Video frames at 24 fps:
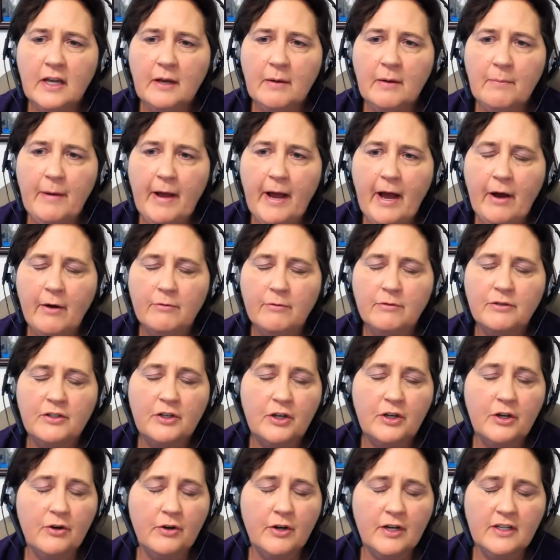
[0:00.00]
about
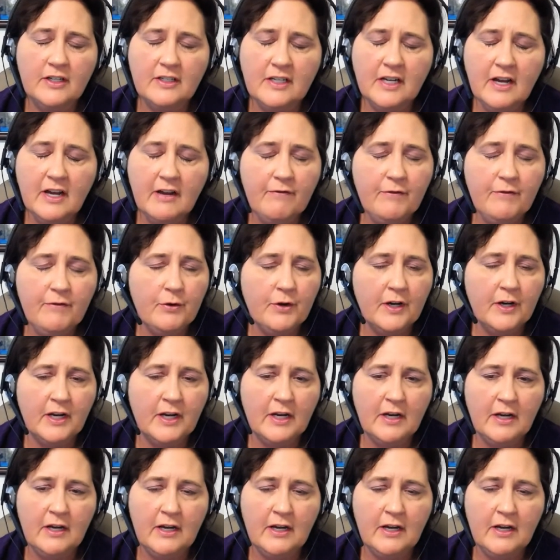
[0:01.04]
security stuff, you can